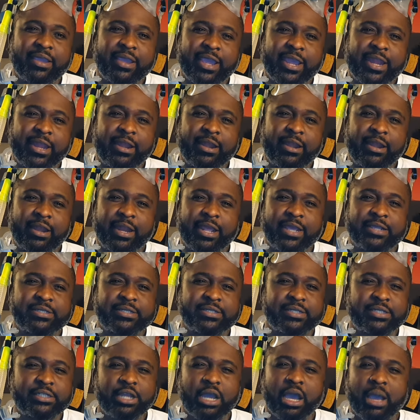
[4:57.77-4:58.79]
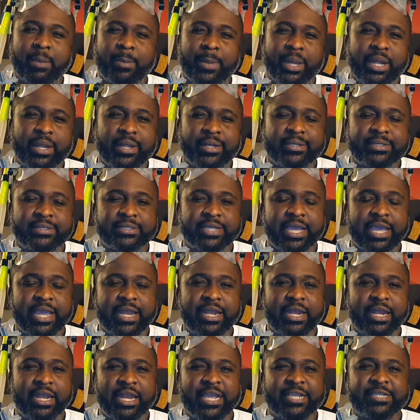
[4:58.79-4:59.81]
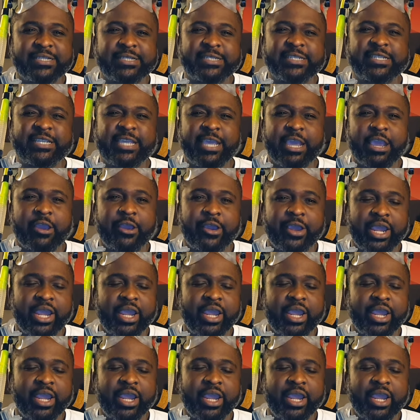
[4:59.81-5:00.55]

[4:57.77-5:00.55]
and less dominant and less scary.